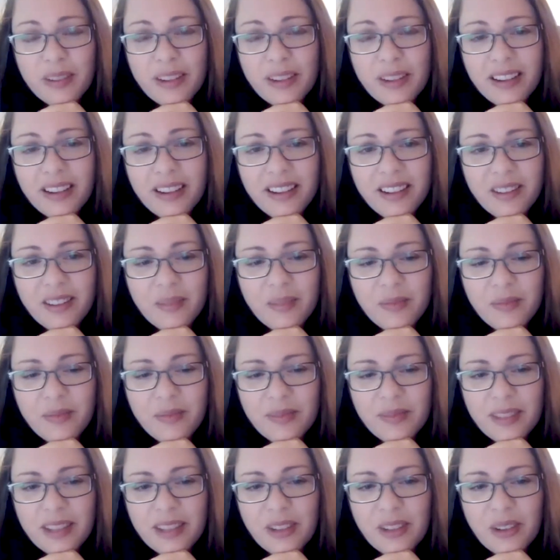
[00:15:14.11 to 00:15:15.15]

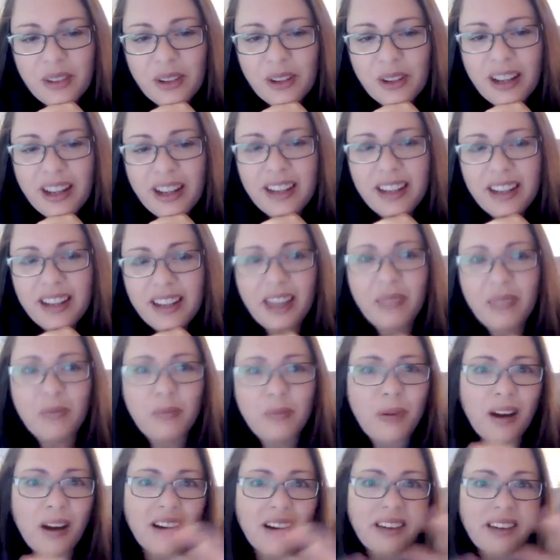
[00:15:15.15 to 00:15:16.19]
You know,
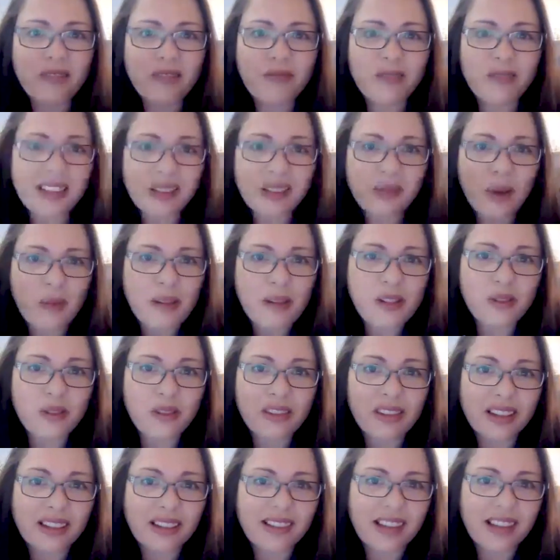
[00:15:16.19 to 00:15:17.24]
and part of the reason why we
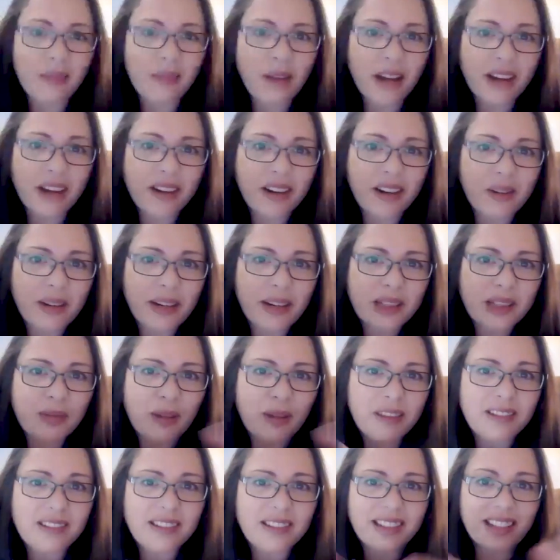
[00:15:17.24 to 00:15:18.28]
do things like Migraine
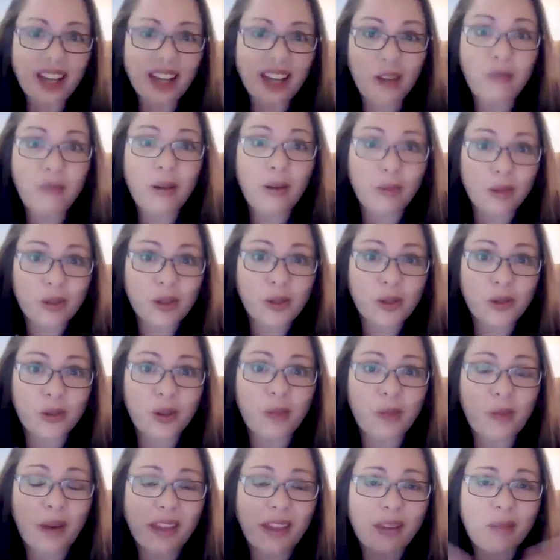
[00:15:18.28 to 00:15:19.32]
Awareness Month is to get people to
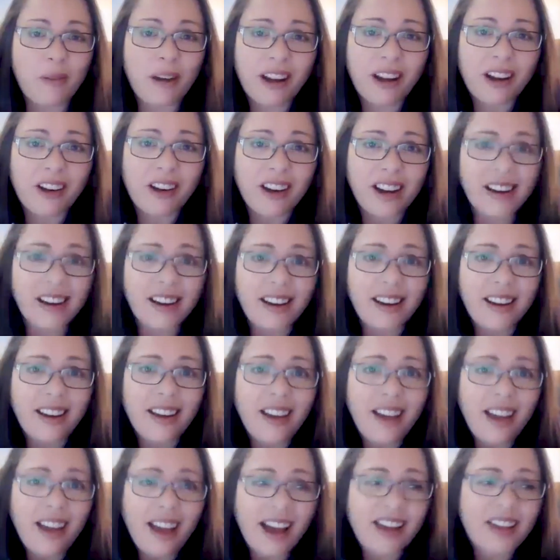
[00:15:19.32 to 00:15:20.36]
talk about their migraine.
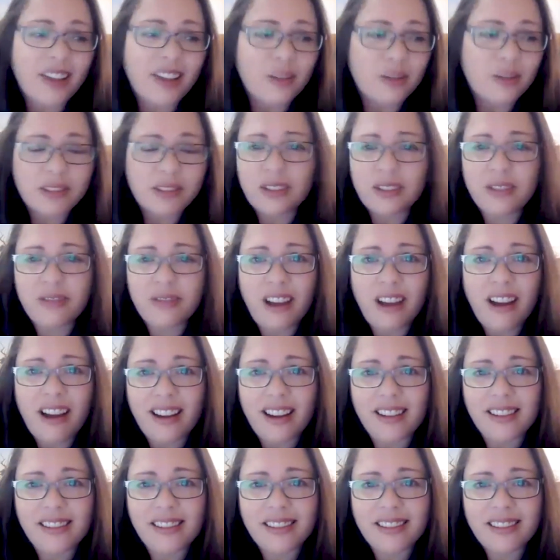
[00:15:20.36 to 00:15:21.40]
And you will soon
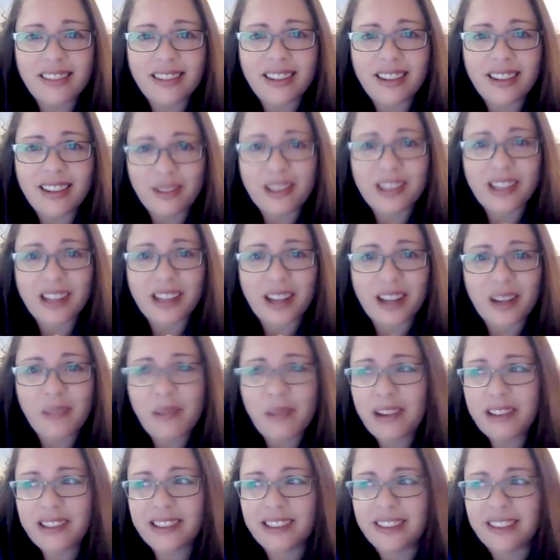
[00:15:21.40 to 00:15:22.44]
find that every second
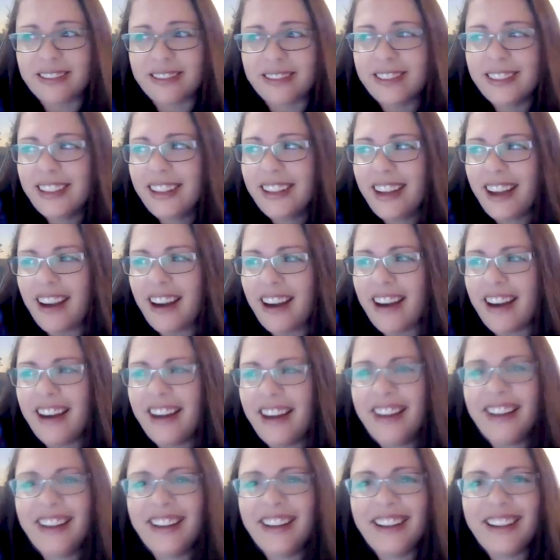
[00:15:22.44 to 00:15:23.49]
person
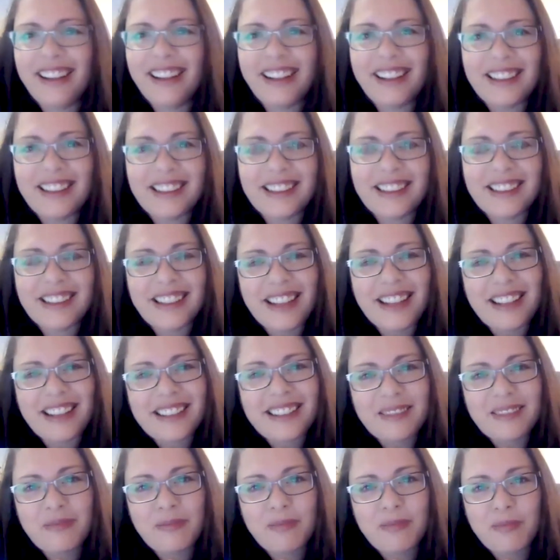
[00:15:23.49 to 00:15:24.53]

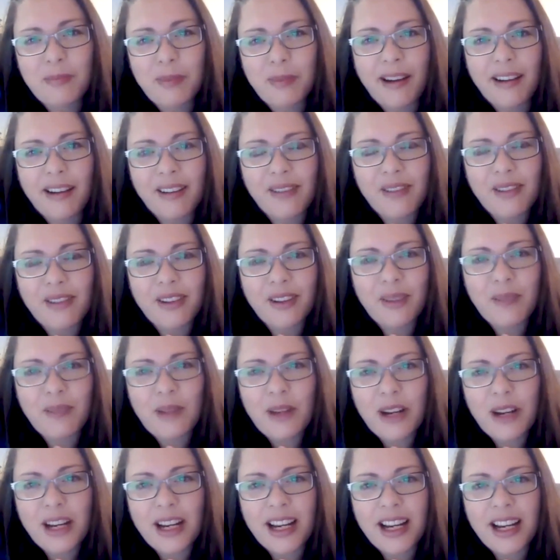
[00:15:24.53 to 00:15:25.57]
is part of the
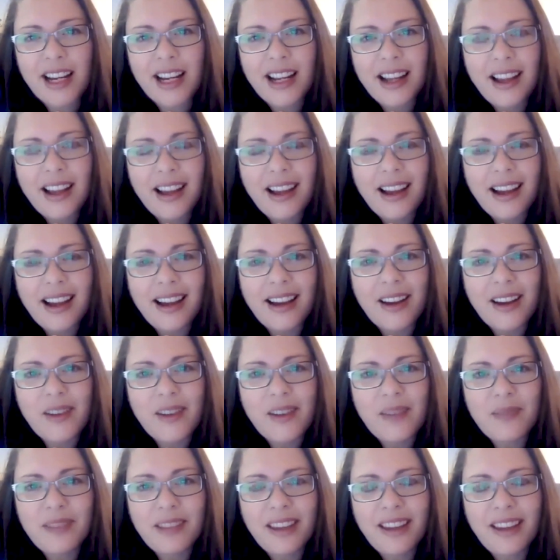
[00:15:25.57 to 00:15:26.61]
community.
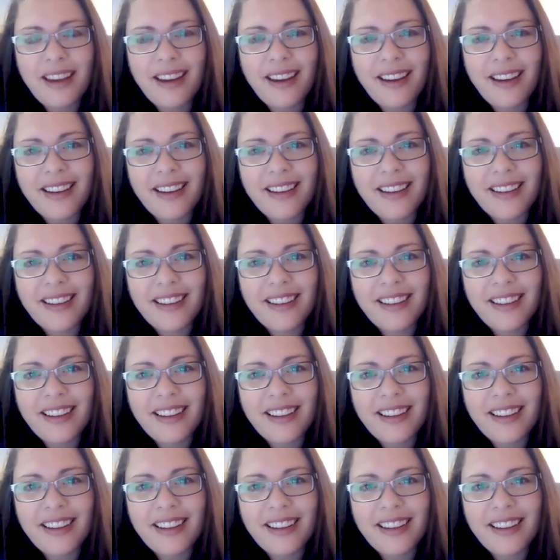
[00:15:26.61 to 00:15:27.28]
Yeah.